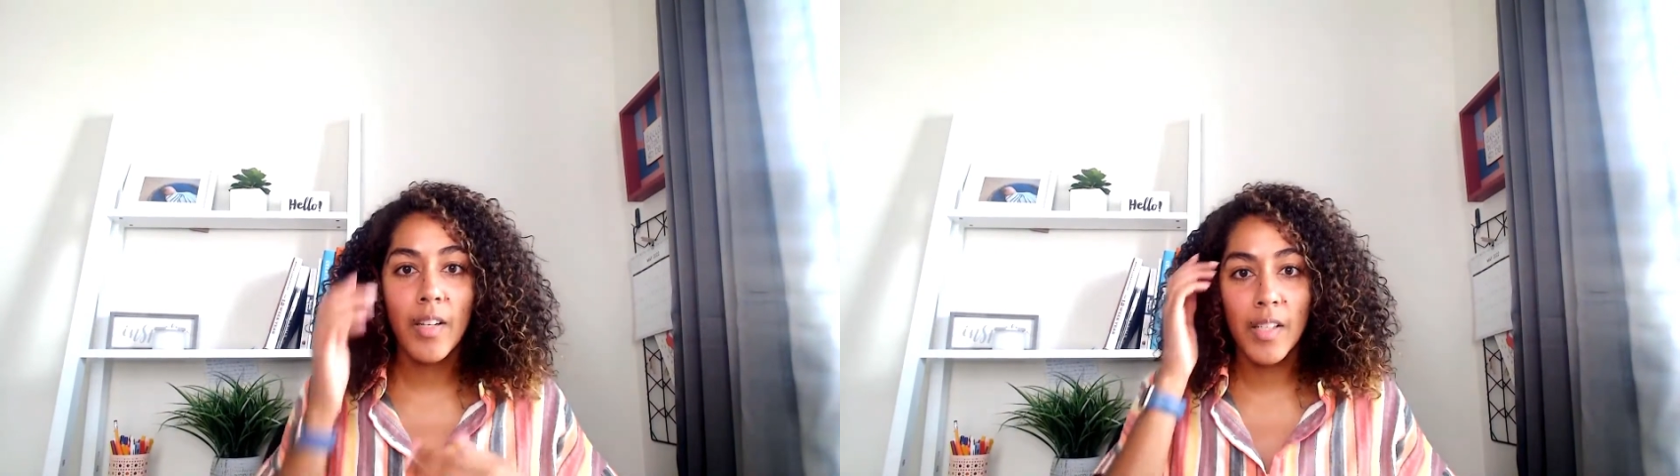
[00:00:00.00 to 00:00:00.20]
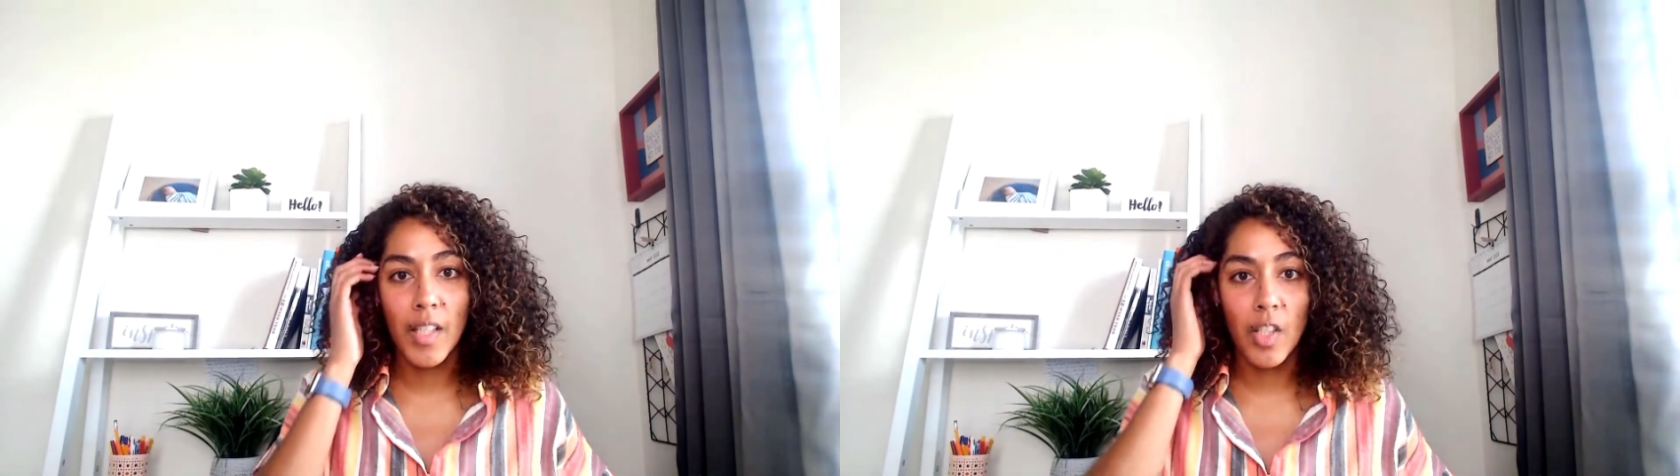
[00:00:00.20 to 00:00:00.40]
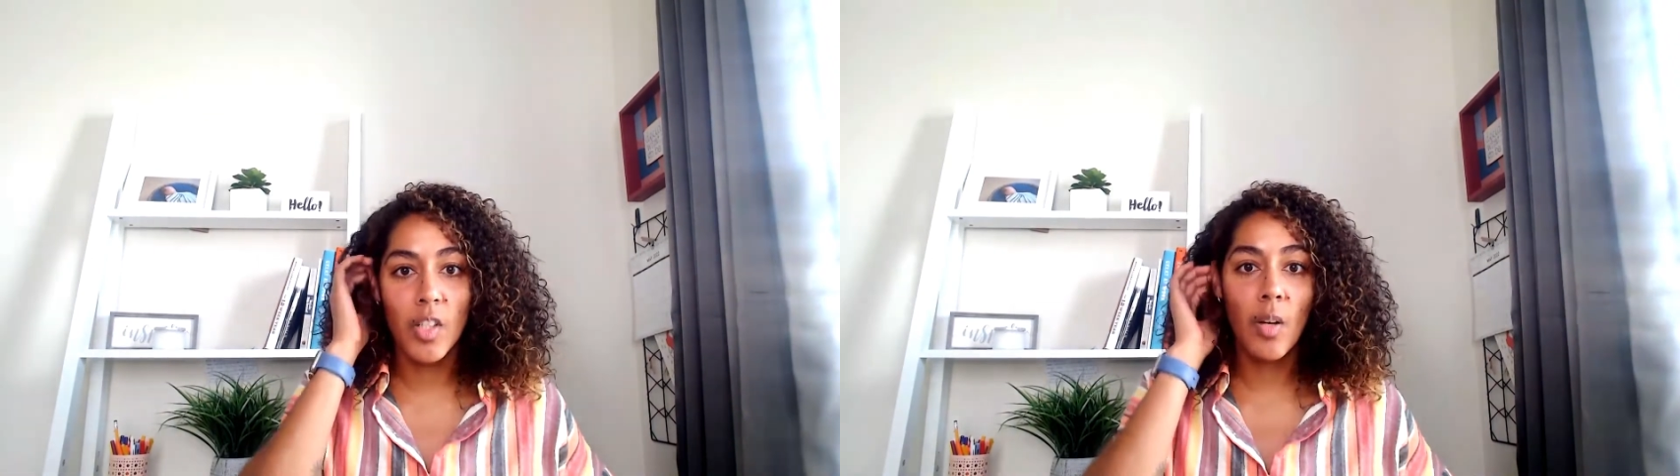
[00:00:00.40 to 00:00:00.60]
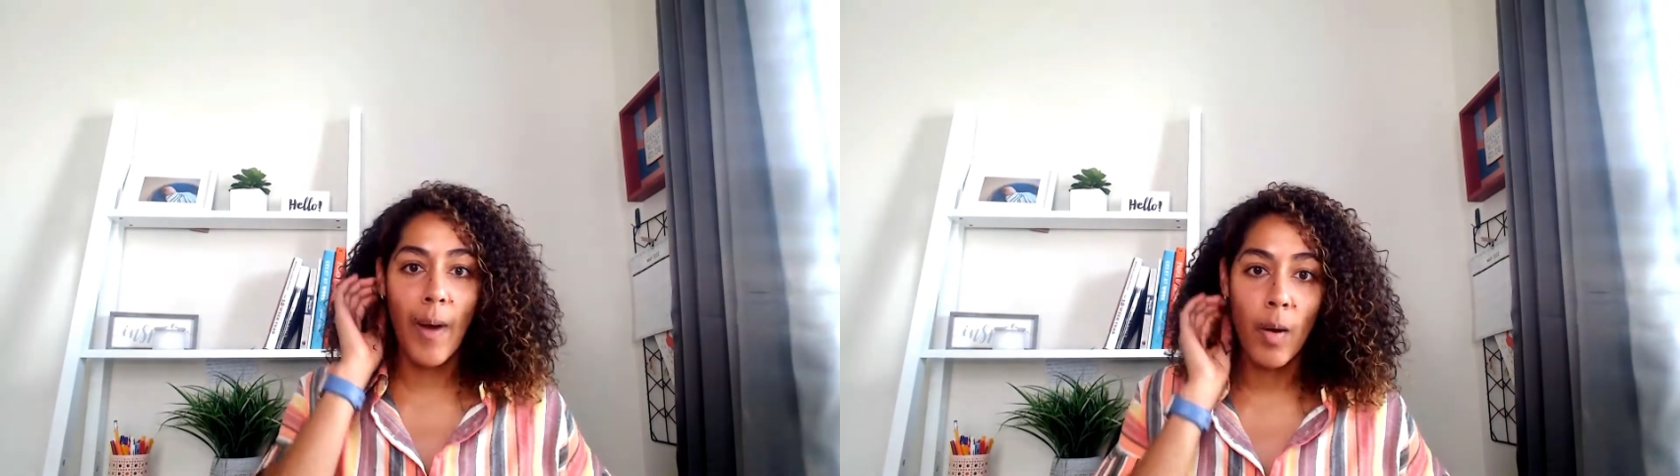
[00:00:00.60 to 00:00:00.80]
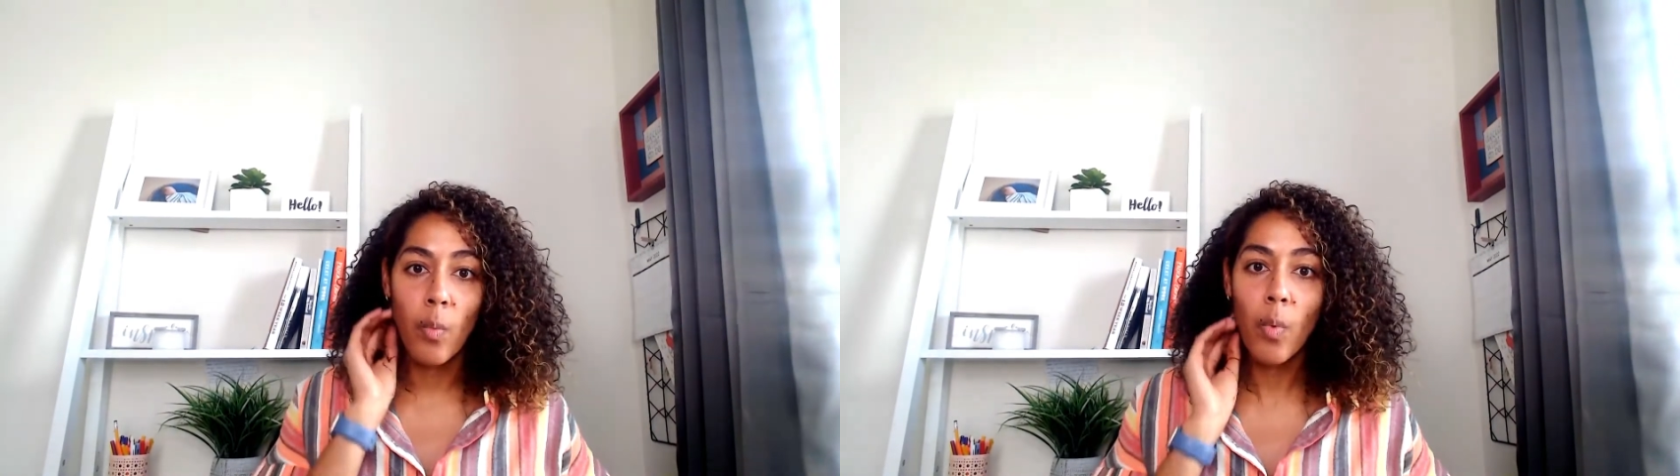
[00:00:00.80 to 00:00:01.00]
decisions
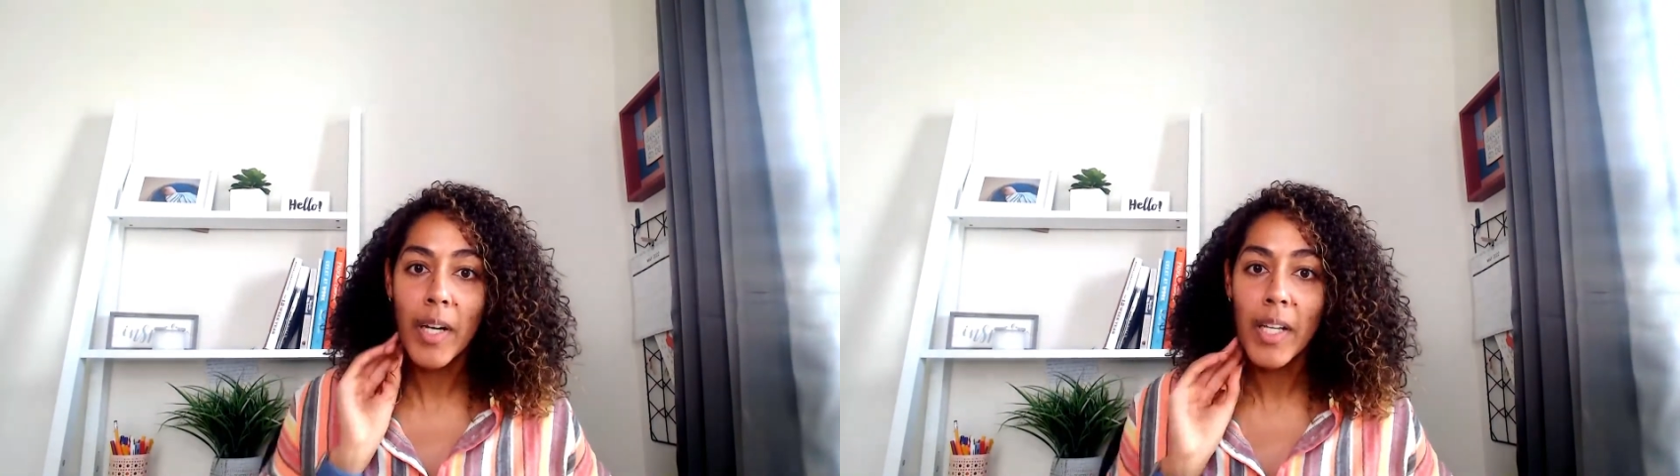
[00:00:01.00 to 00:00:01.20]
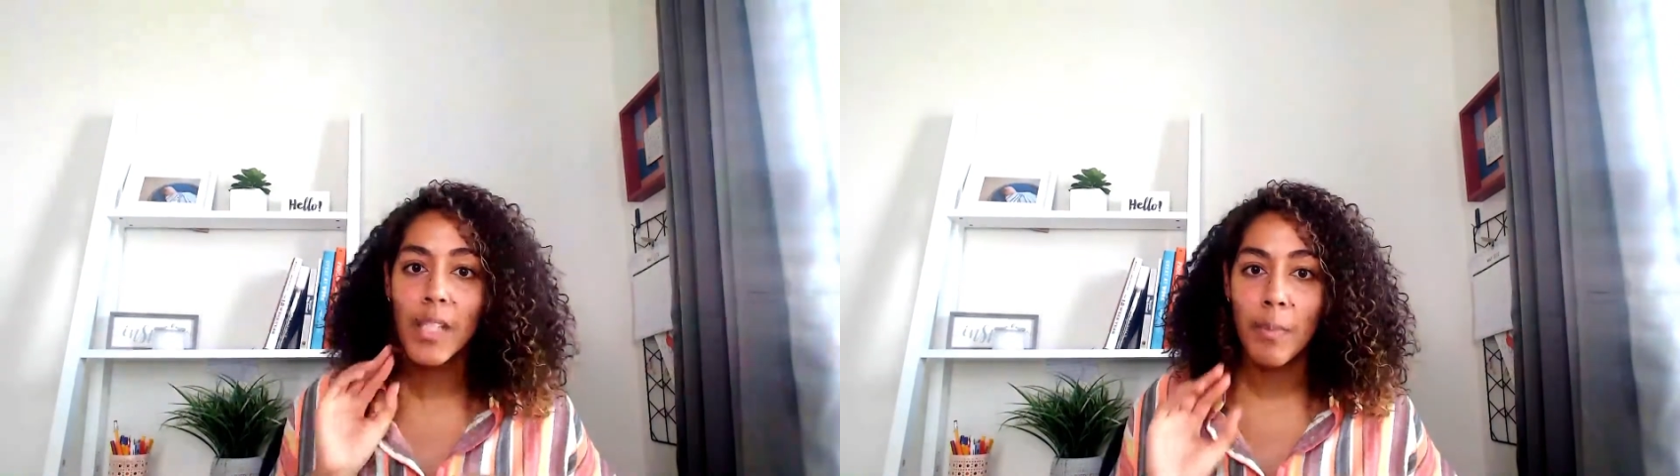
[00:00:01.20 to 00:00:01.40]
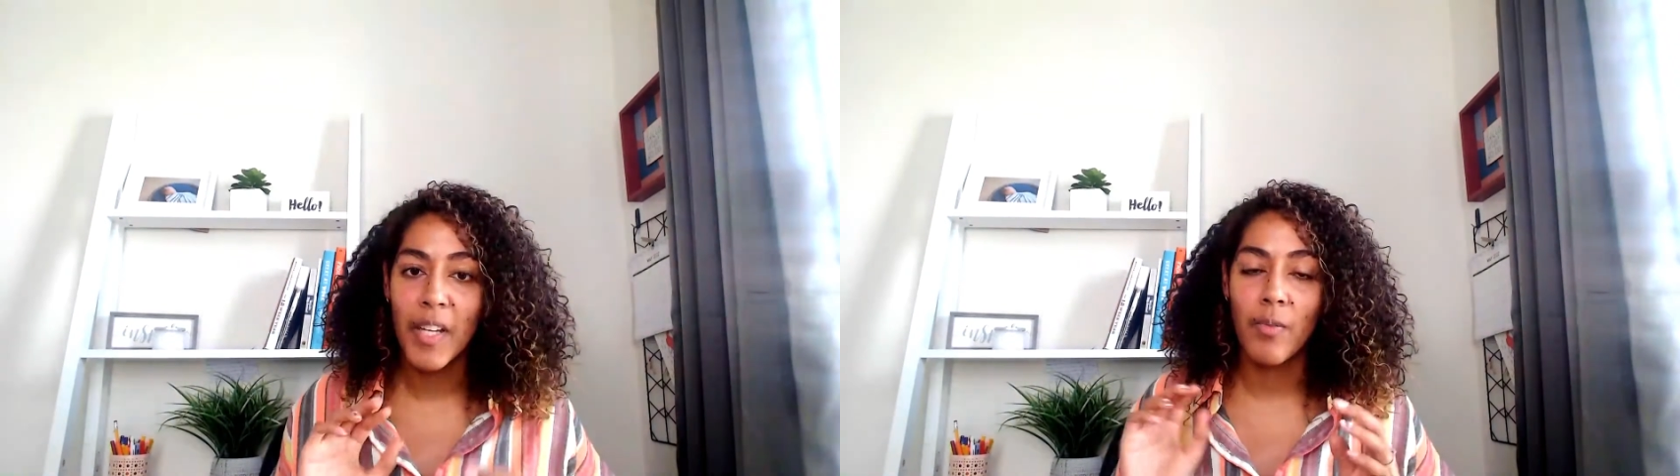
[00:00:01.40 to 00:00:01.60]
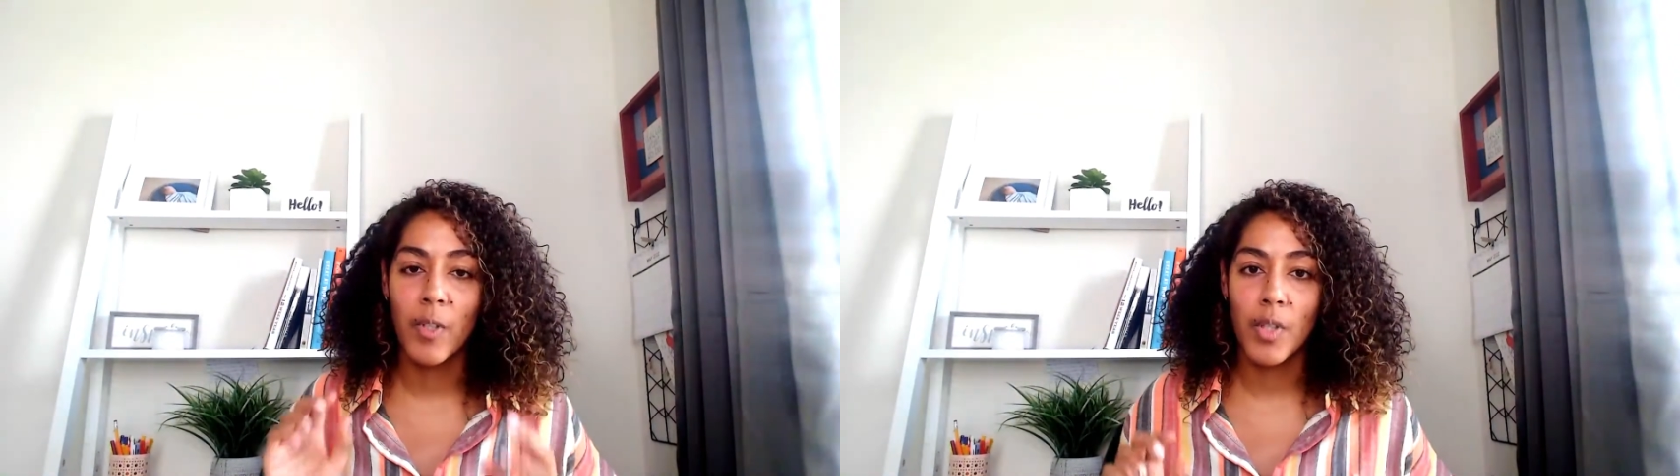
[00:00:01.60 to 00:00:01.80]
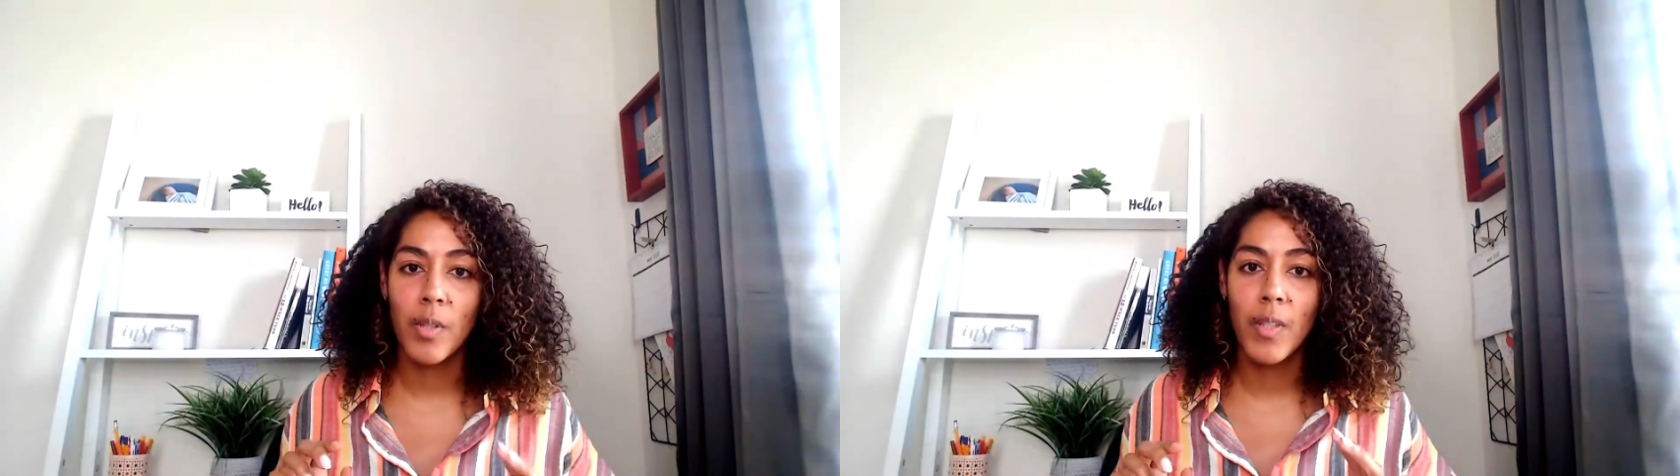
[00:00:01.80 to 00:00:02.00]
around what is best
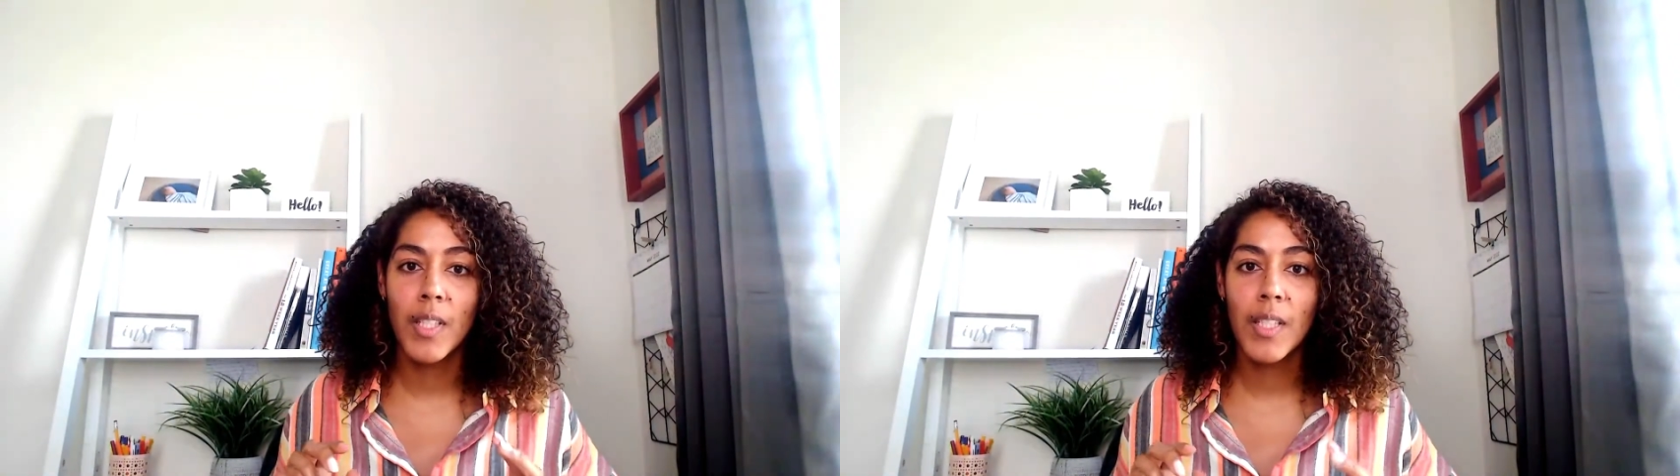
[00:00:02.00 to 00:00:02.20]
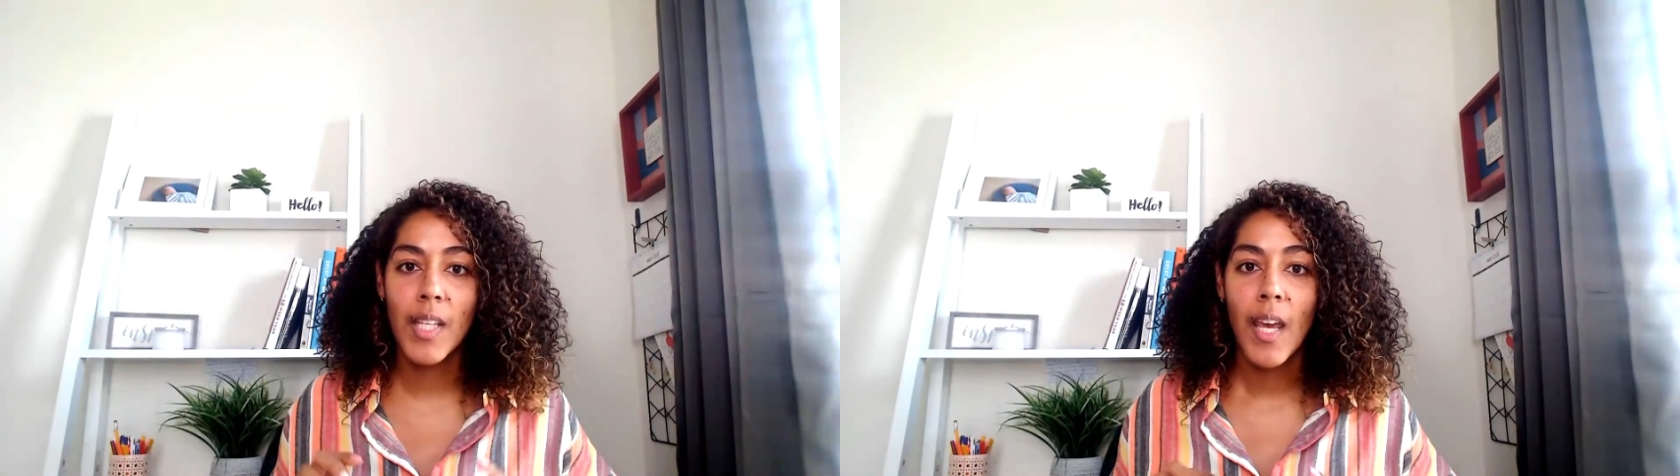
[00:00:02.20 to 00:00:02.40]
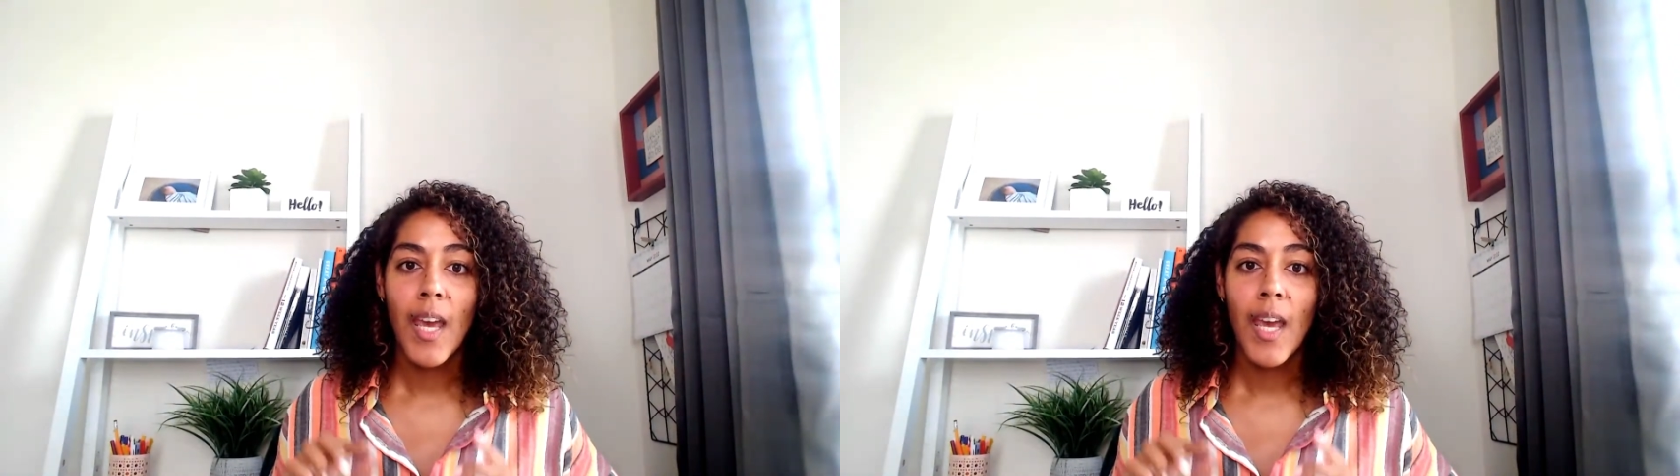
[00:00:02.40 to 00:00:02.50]
for students.